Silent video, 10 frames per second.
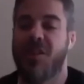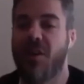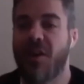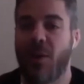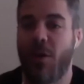
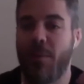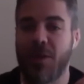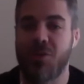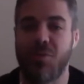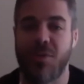Okay, well, I'll
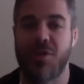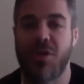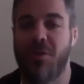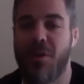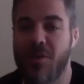make sure in the
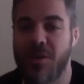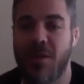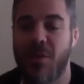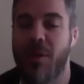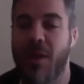show notes then
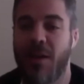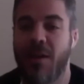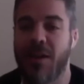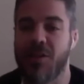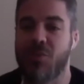that we get
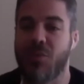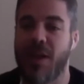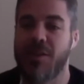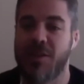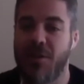links to all
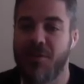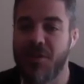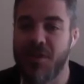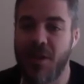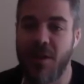that stuff
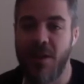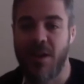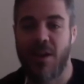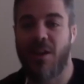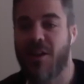because,
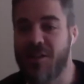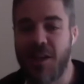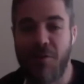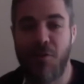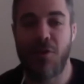like I
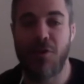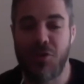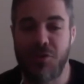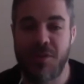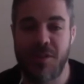said, followed
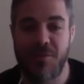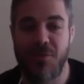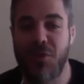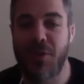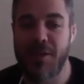you since a
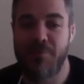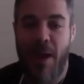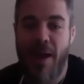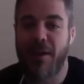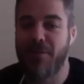few years
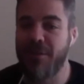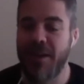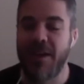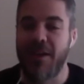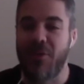back and
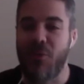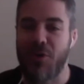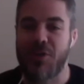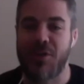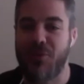
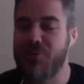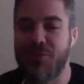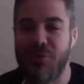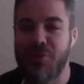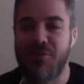watched all
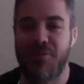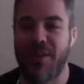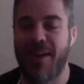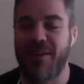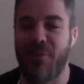sorts of
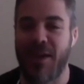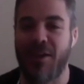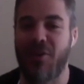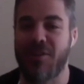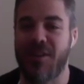
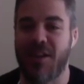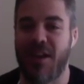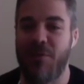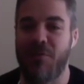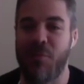wicked content
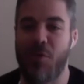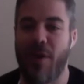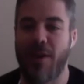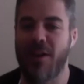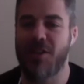coming from your
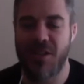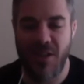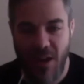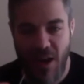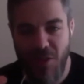end. And I
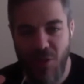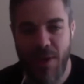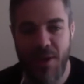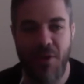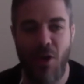like the
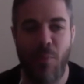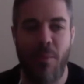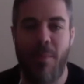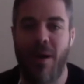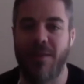way you're
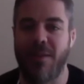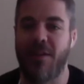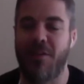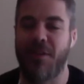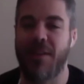open minded,
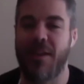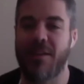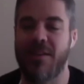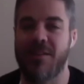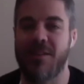and I think that
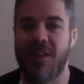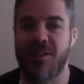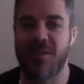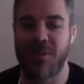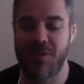is a
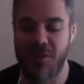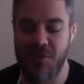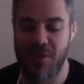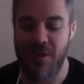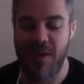testament to
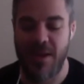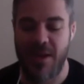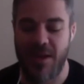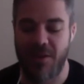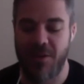your
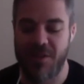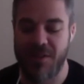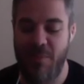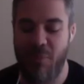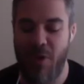your
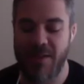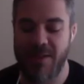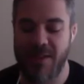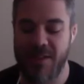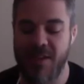Zen
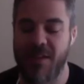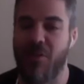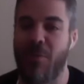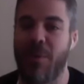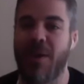practice and
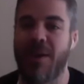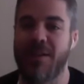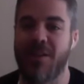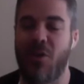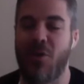your ability
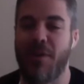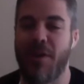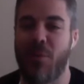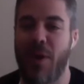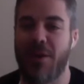to cultivate
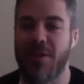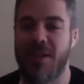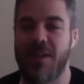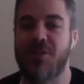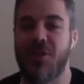awareness
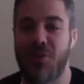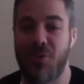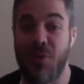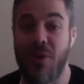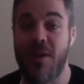into
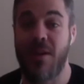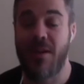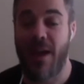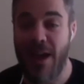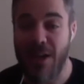your
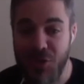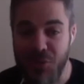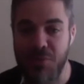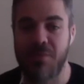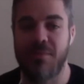
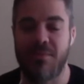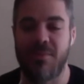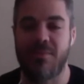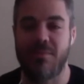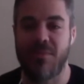actual
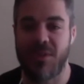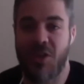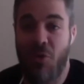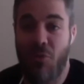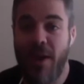
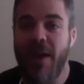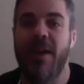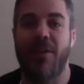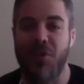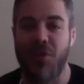career,
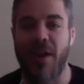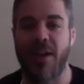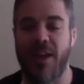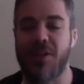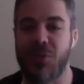if you like,
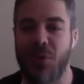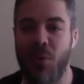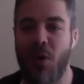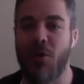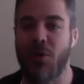into a
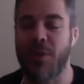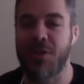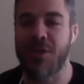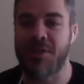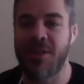world which
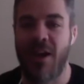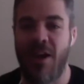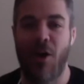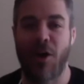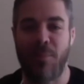is
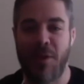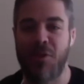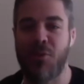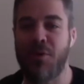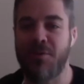arguably
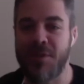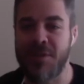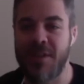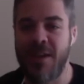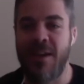thought of
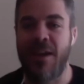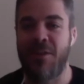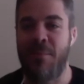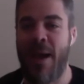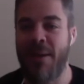as
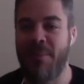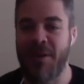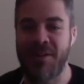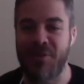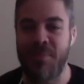either man
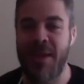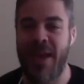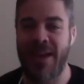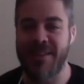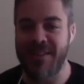buns or
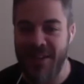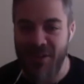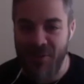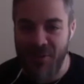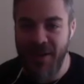meatheads, and
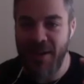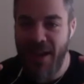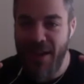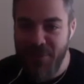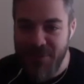you're
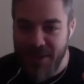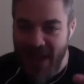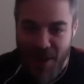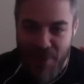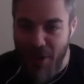able to
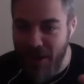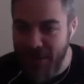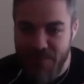calibrate,